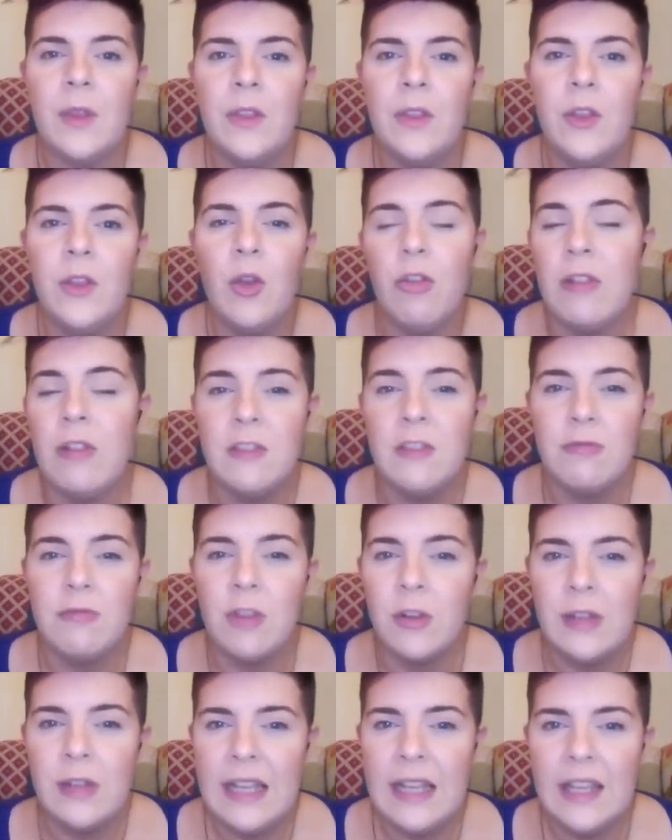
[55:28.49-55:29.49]
you're in the
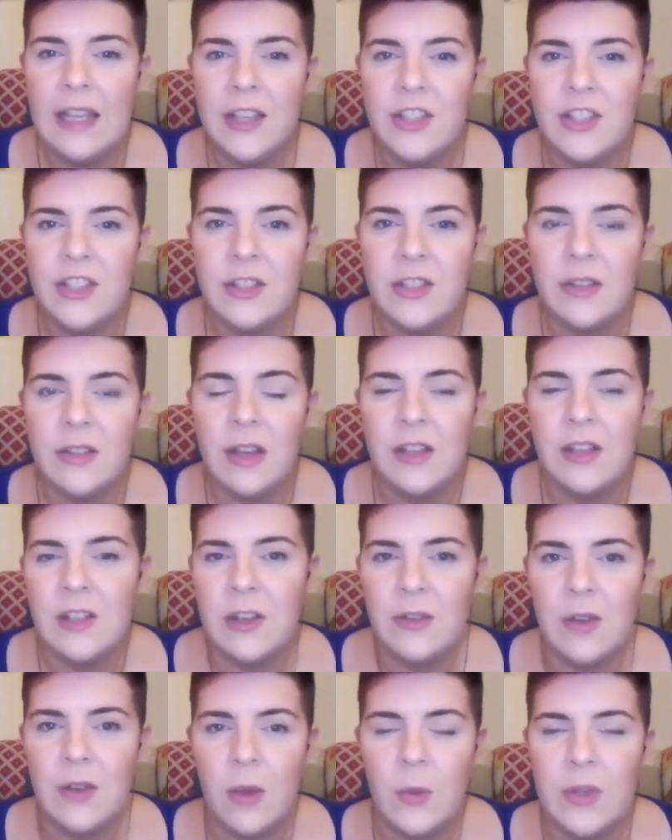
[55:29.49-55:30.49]
wrong niche. I
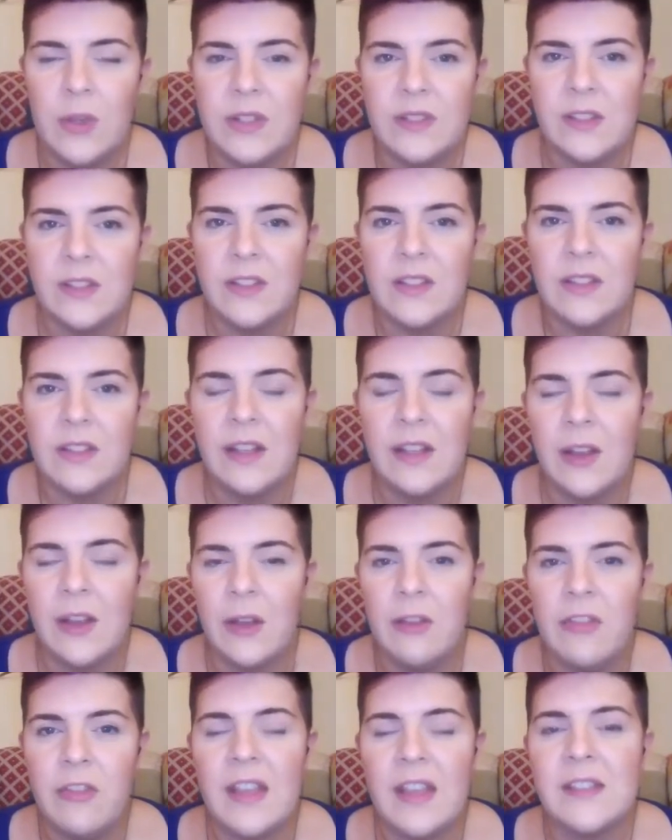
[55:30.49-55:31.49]
wouldn't say, you know,
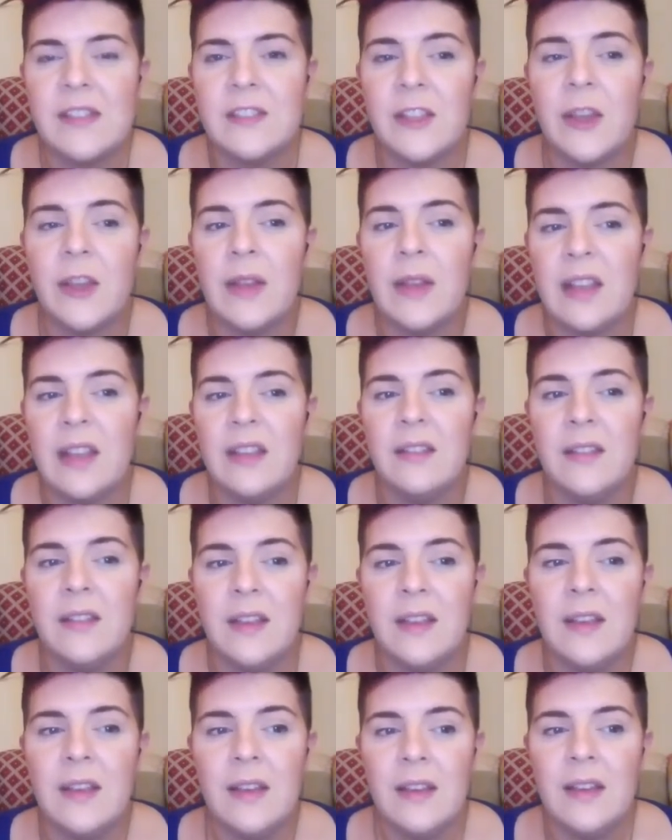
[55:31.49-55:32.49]
if things are going
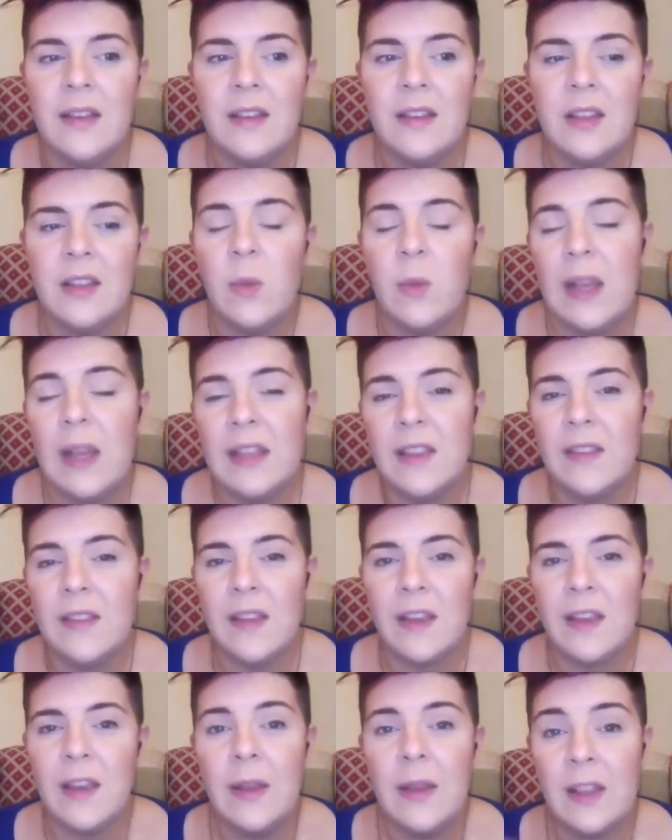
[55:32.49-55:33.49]
the way that
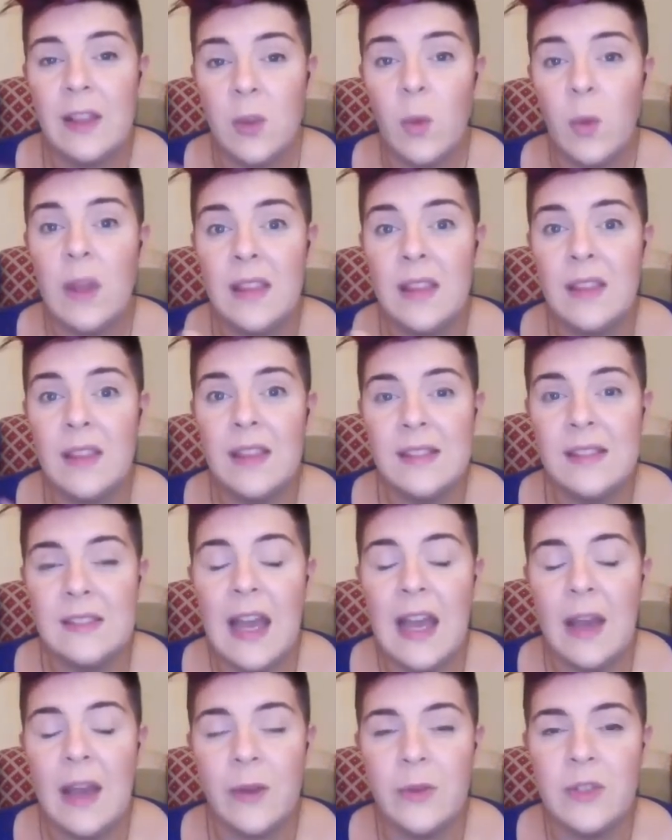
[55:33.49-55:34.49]
they're going, the way that they
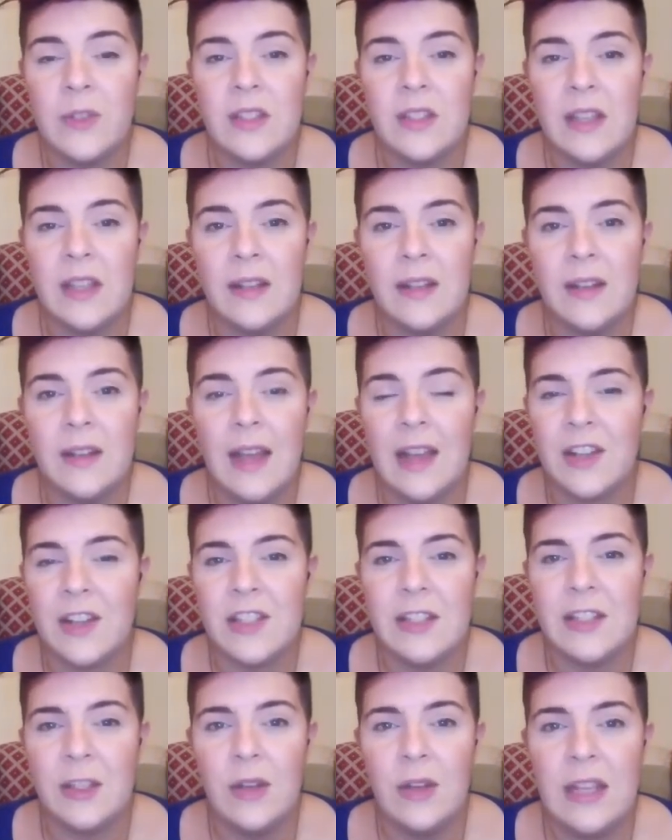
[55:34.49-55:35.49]
sound, then
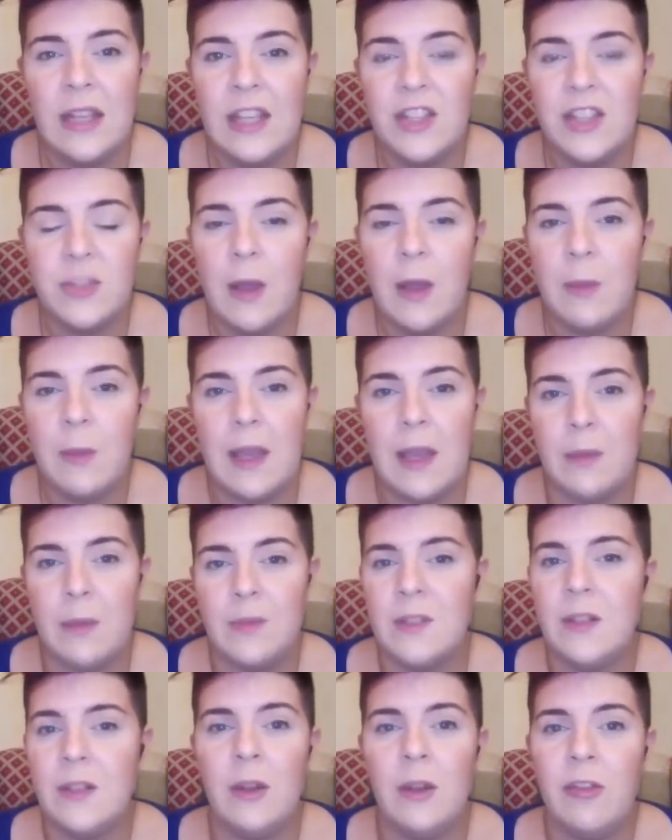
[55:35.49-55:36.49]
actually your niche might be
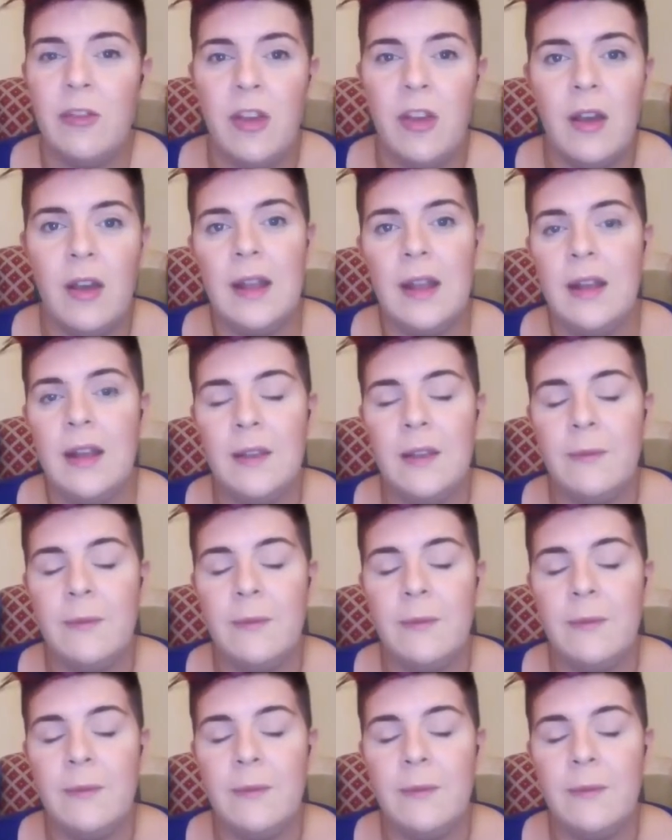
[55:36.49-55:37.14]
absolutely fine.